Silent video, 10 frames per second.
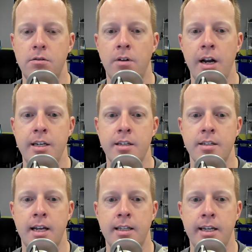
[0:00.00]
right,
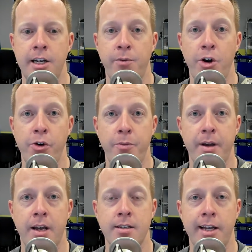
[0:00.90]
is that they didn't want to do it
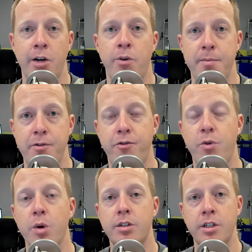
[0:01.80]
because they didn't want to be
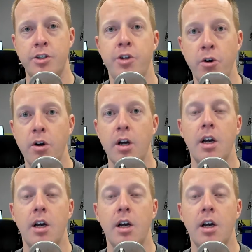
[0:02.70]
forced into